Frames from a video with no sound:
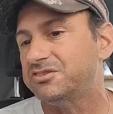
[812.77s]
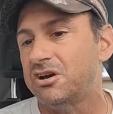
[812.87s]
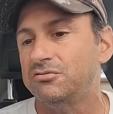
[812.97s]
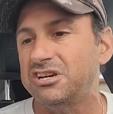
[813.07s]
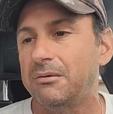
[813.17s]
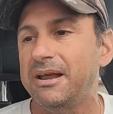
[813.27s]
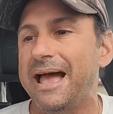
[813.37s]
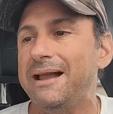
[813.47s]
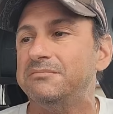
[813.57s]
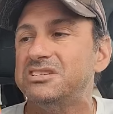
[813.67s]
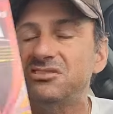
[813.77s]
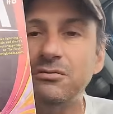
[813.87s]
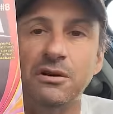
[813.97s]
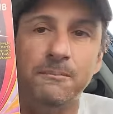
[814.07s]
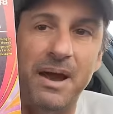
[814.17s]
So Jeremy Adams is
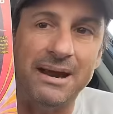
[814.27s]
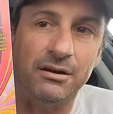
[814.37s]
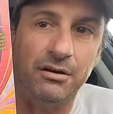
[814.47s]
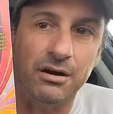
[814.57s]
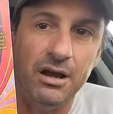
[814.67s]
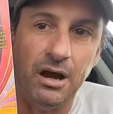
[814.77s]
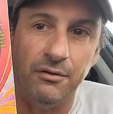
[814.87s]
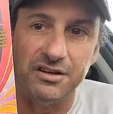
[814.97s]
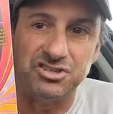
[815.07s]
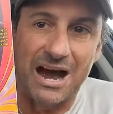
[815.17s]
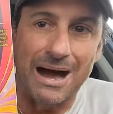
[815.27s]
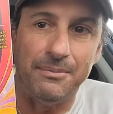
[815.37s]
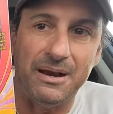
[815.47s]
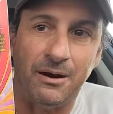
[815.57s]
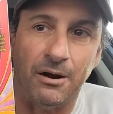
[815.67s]
doing a banger of a
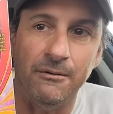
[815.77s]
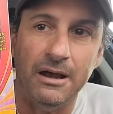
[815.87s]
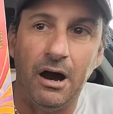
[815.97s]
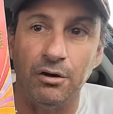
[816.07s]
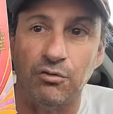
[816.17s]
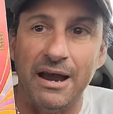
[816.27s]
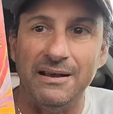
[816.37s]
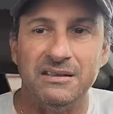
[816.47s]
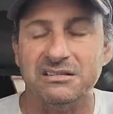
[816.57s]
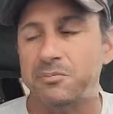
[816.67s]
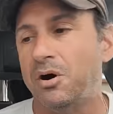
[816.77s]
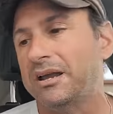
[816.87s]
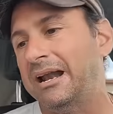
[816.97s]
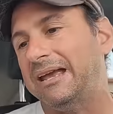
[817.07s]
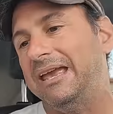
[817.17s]
job here on writing this
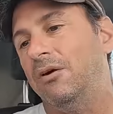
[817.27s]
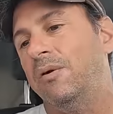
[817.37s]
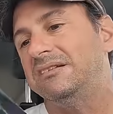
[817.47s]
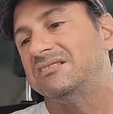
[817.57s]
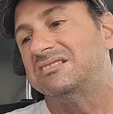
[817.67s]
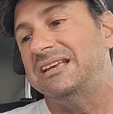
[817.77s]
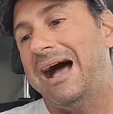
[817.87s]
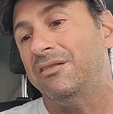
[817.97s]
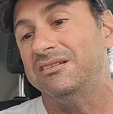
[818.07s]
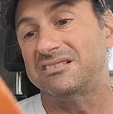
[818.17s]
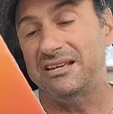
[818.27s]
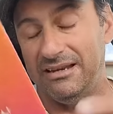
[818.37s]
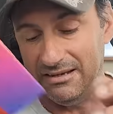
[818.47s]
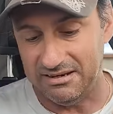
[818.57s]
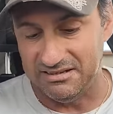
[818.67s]
book. And I can't wait to see how this
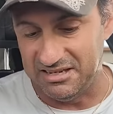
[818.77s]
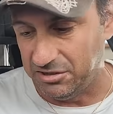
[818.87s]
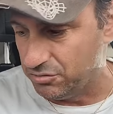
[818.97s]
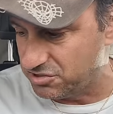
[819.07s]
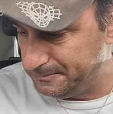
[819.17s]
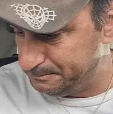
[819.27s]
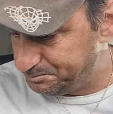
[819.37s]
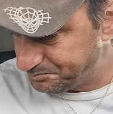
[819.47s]
thing continues.